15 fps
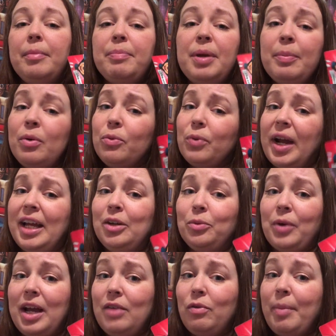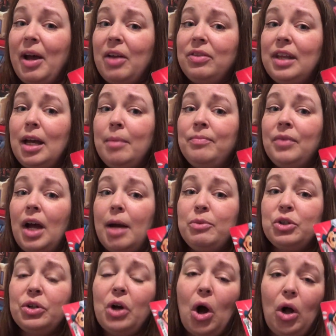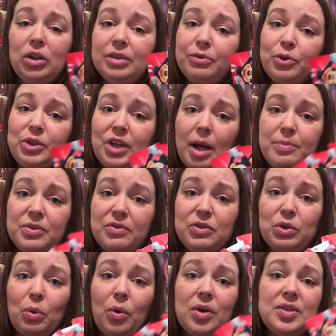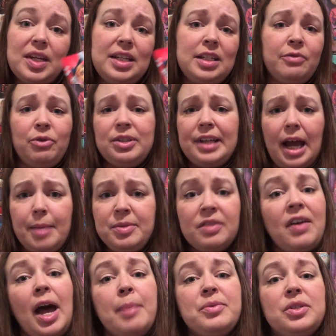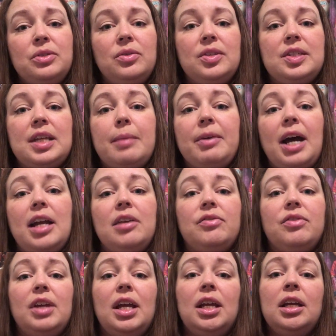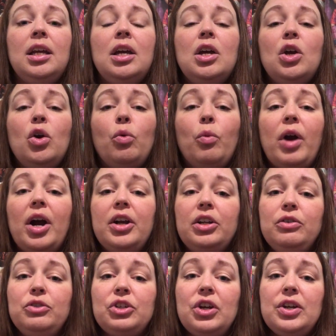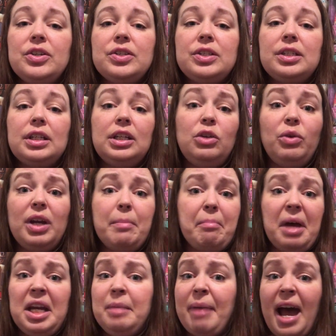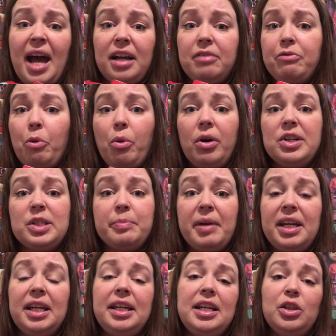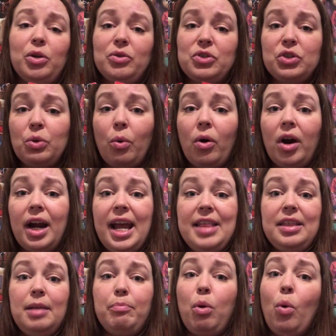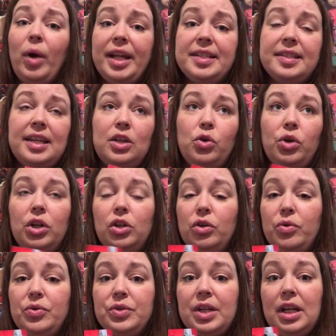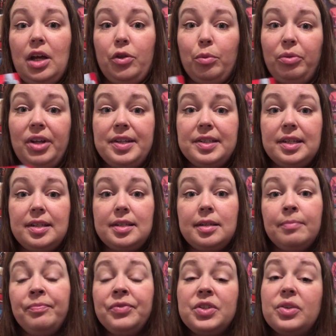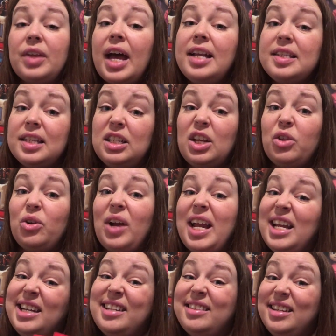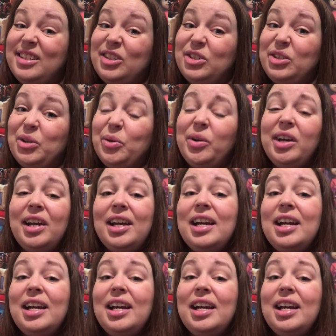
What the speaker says: People rant and rave about them. I'm sure all different types of stores and different types of apps do the same kind of thing, where you get money back for spending in their store and then points that you can use in other places. So that is another handy thing to do.